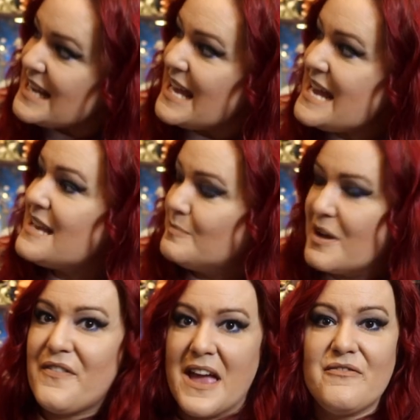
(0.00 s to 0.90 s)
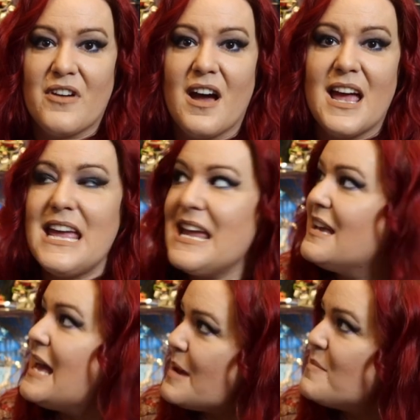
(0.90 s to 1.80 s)
He is my favourite.
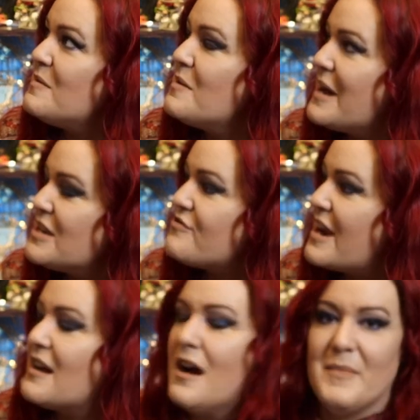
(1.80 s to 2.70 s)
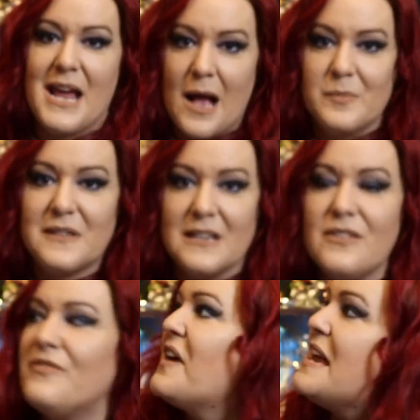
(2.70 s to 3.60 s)
Him and the Mandrake are my
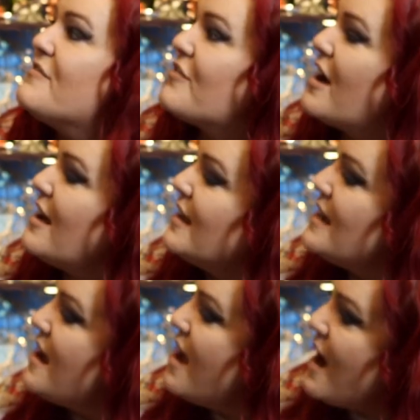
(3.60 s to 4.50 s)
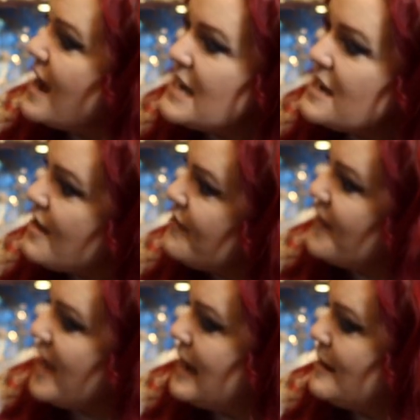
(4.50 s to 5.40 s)
absolute favourite. I love
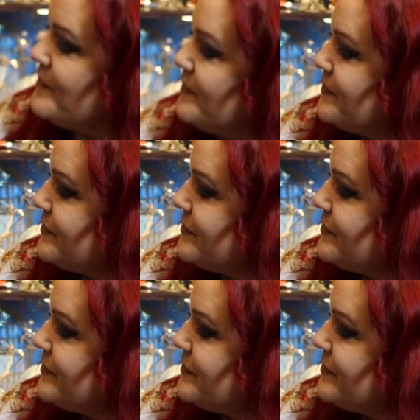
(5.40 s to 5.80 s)
him.